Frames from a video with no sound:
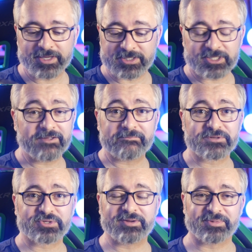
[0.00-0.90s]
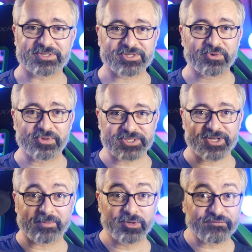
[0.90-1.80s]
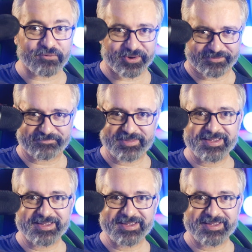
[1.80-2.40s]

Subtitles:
You see streamers all the time look for it